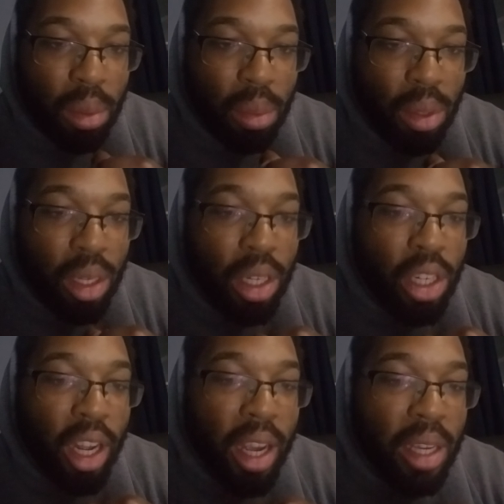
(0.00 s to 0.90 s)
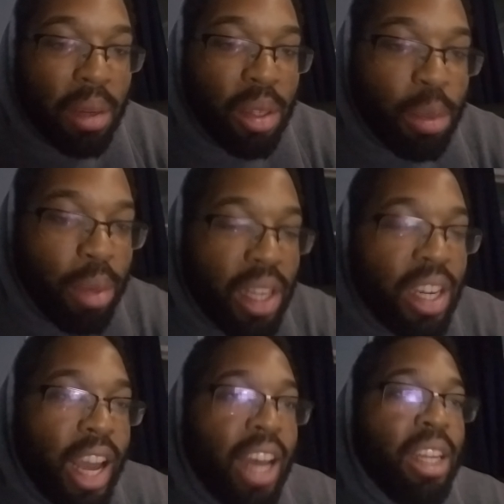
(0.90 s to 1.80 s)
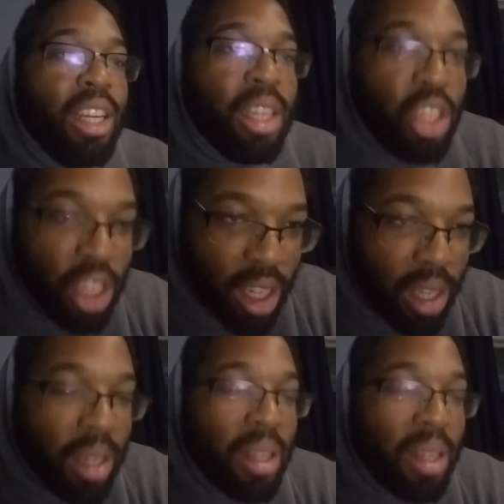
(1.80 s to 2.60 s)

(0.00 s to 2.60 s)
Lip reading: DJ, spin that shit.